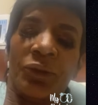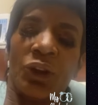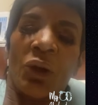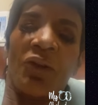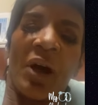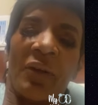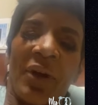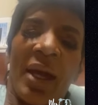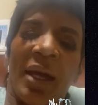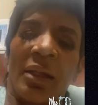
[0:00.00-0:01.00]
So far, I've
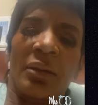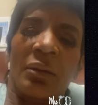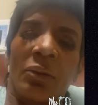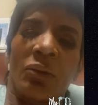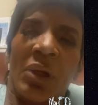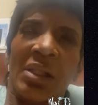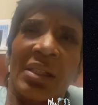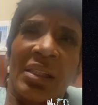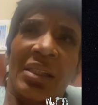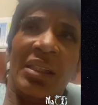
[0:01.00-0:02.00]
had one
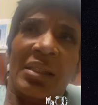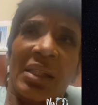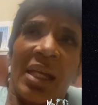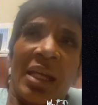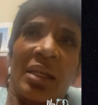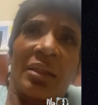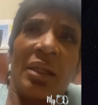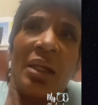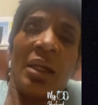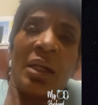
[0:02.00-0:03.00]
CT scan
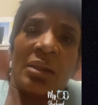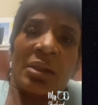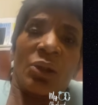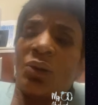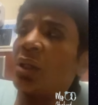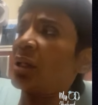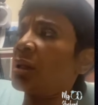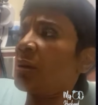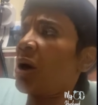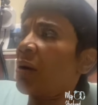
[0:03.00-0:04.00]
and two
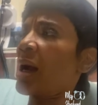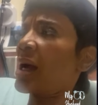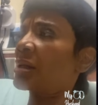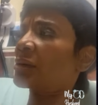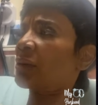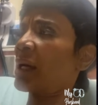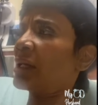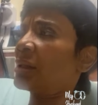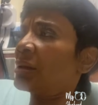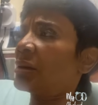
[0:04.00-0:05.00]
MRIs,
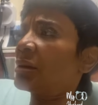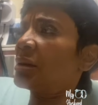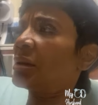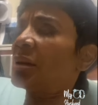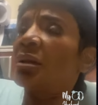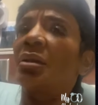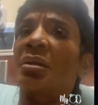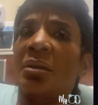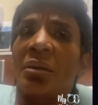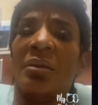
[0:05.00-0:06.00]
right?
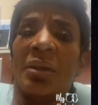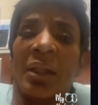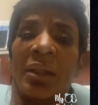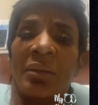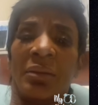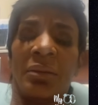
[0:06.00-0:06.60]
Okay.